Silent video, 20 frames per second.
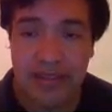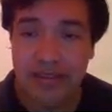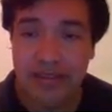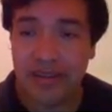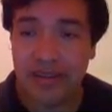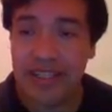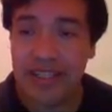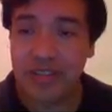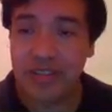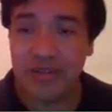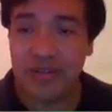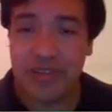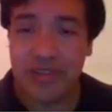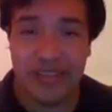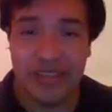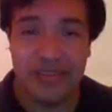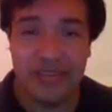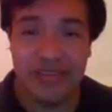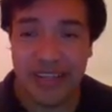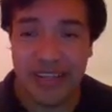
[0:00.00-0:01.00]
So let's
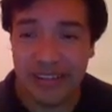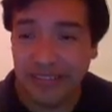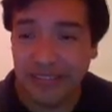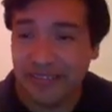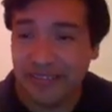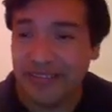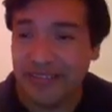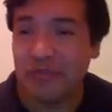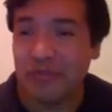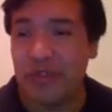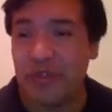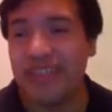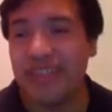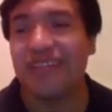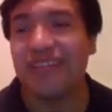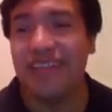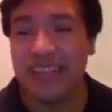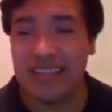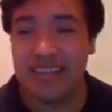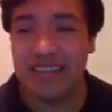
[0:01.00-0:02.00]
continue now with the
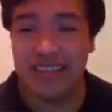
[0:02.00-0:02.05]
next